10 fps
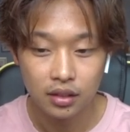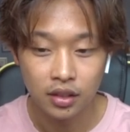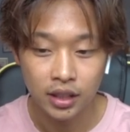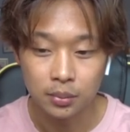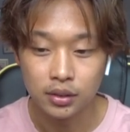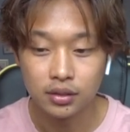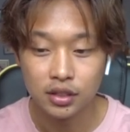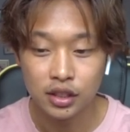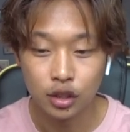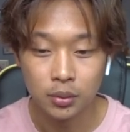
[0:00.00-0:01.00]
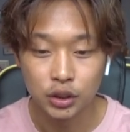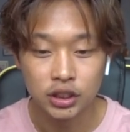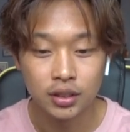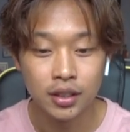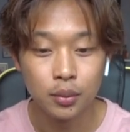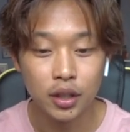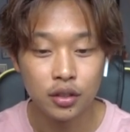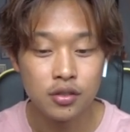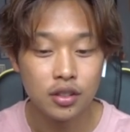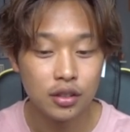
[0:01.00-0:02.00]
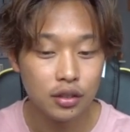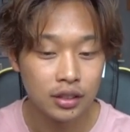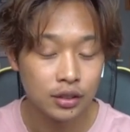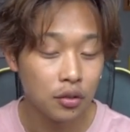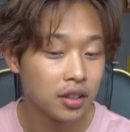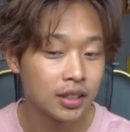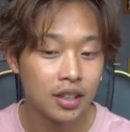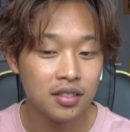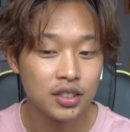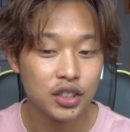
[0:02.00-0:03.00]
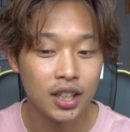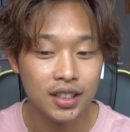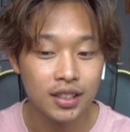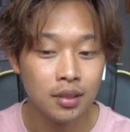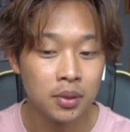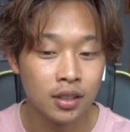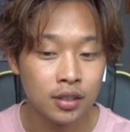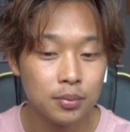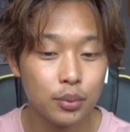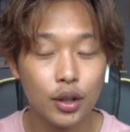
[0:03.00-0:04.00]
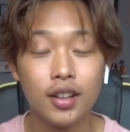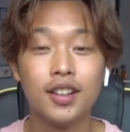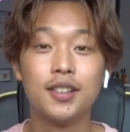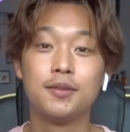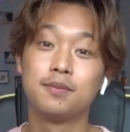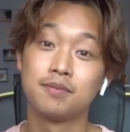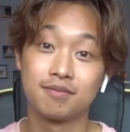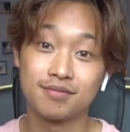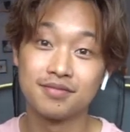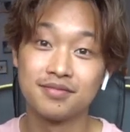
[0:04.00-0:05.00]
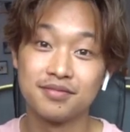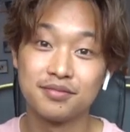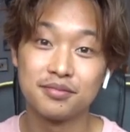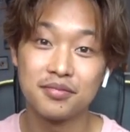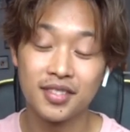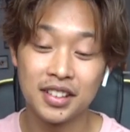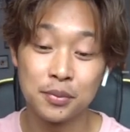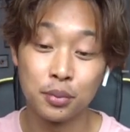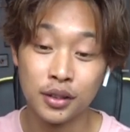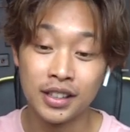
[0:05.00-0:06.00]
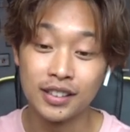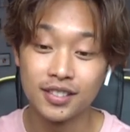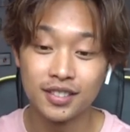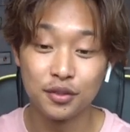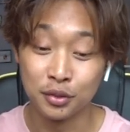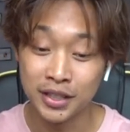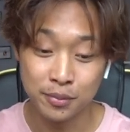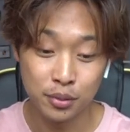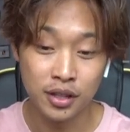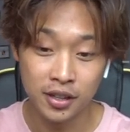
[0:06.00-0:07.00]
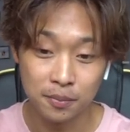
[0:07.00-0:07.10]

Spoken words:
Okay, look, the slow motion and the way Hyunjig is going down and Chani coming up. That's pretty, really pretty.